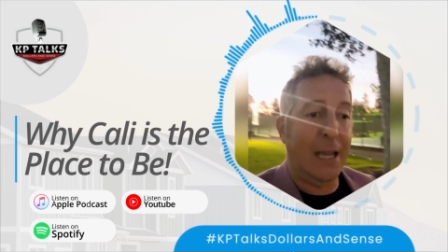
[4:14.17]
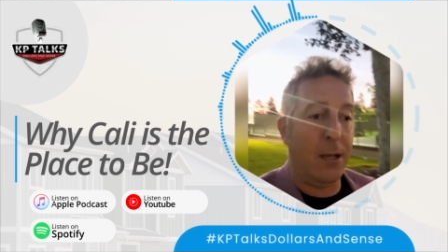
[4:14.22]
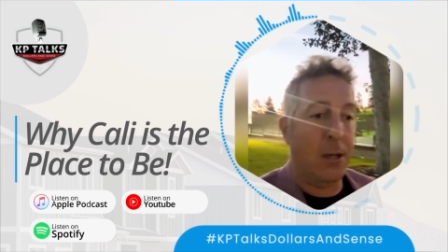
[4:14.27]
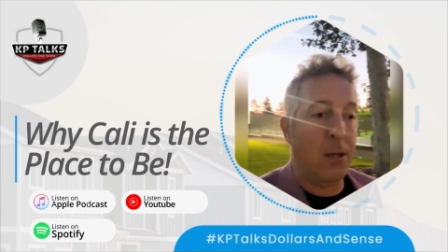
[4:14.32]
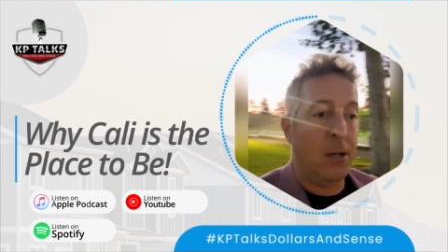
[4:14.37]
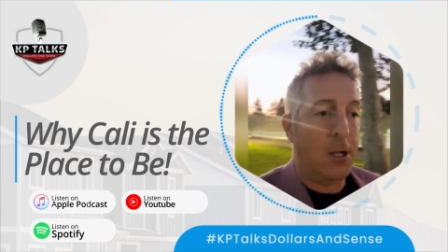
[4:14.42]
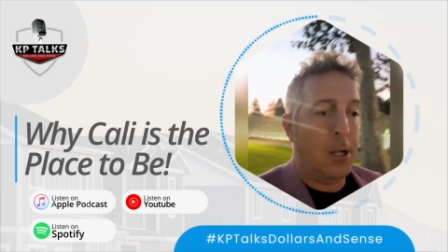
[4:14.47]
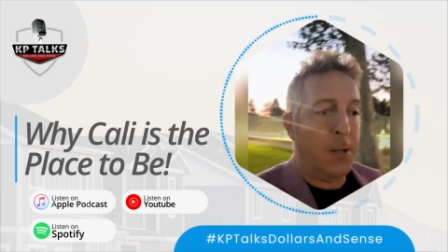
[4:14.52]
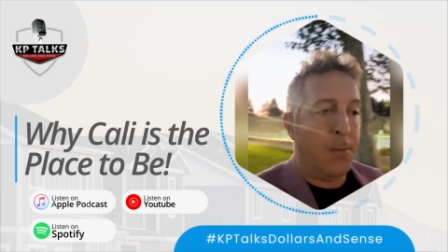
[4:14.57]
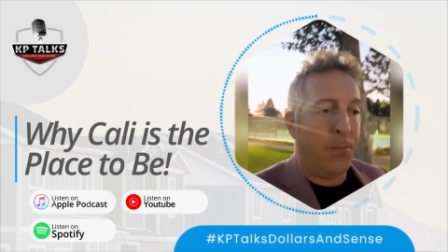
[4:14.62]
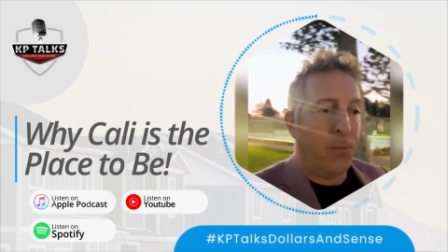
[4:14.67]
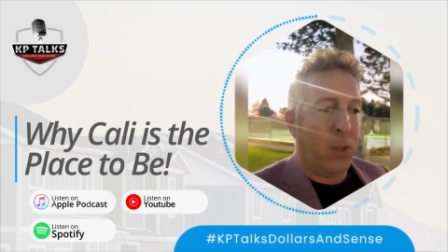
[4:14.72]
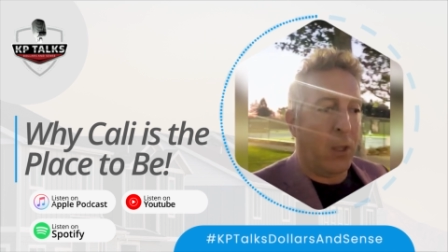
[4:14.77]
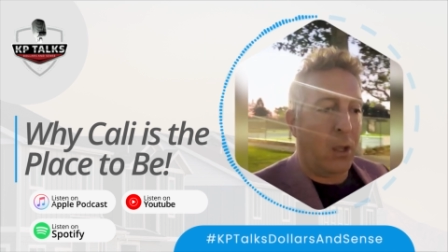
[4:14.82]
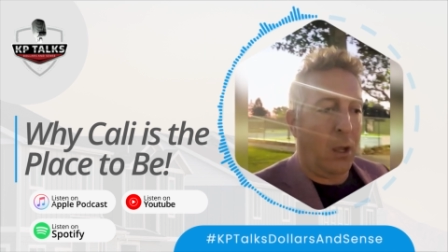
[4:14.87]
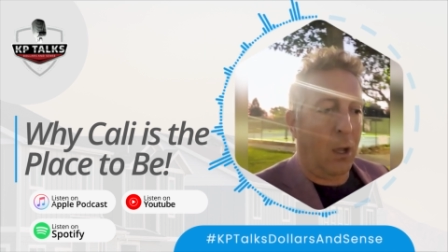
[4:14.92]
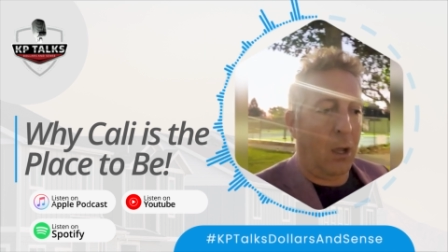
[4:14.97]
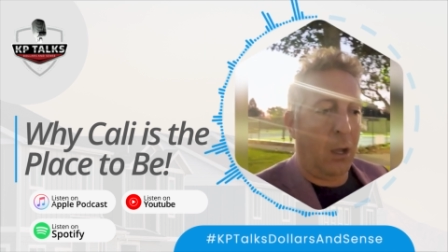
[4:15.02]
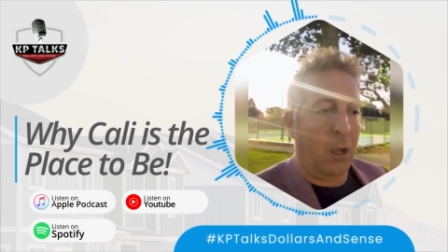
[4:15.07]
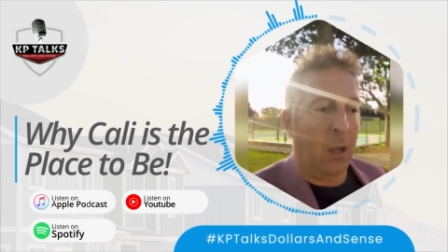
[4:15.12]
And
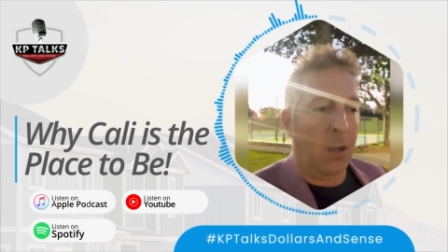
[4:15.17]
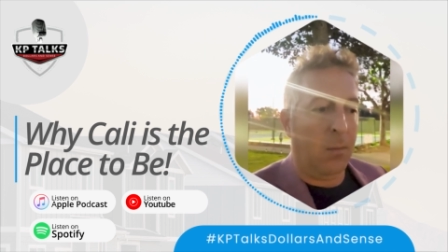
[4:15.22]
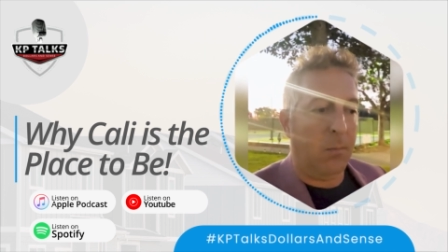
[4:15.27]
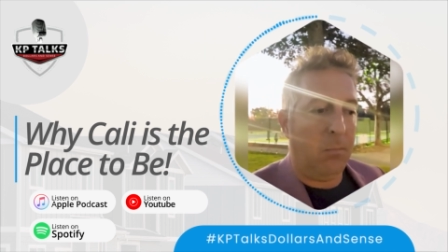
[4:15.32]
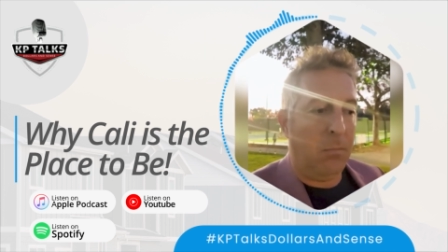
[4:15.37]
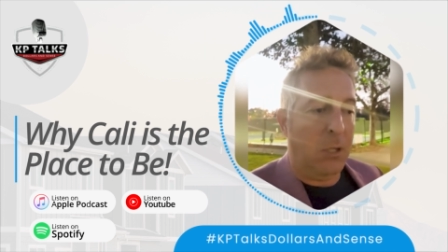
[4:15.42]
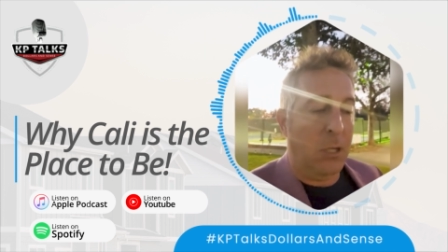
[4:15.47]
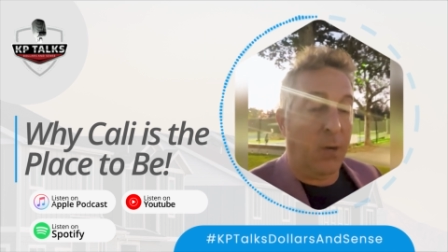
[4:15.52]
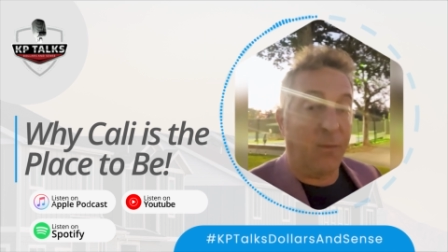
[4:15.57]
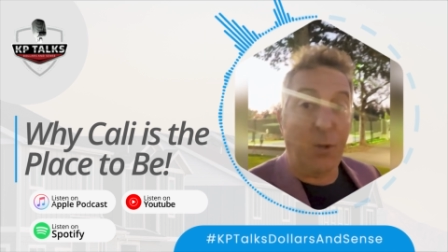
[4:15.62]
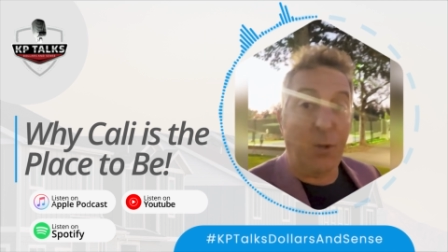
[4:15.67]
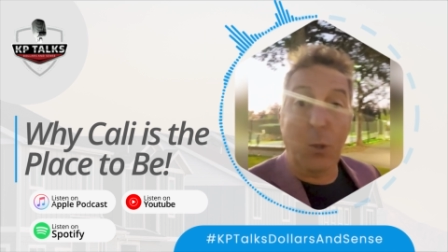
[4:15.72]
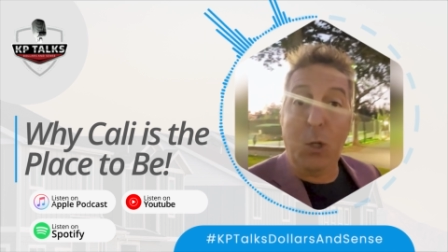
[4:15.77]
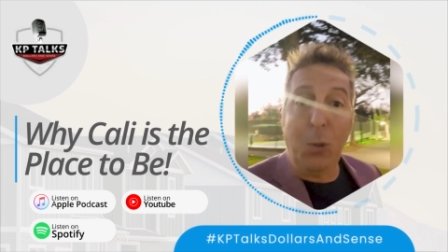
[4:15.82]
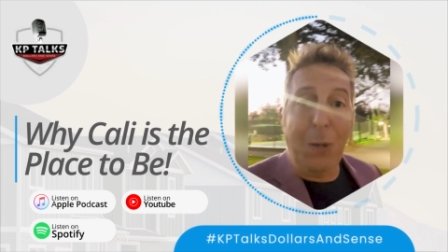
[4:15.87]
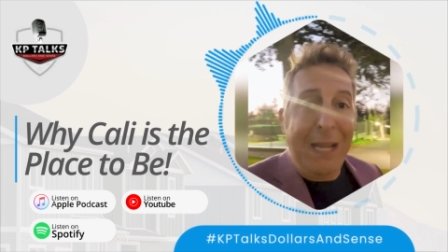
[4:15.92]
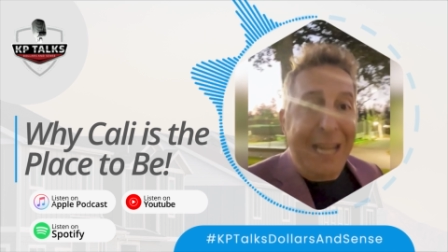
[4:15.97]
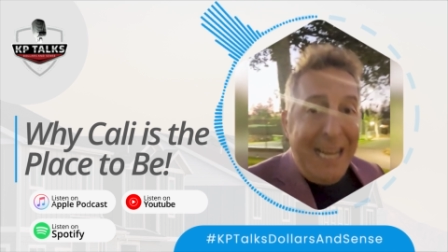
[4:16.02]
uh, you know, if you do